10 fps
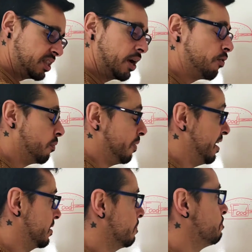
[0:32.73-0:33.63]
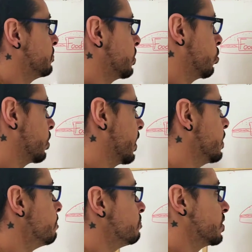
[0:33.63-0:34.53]
in our body.
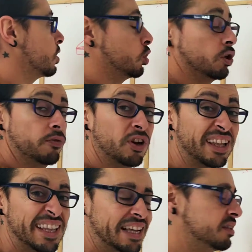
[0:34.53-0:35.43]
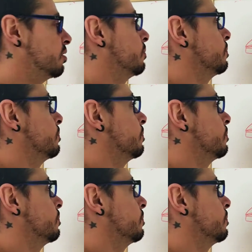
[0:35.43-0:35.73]
Okay? Don't forget that.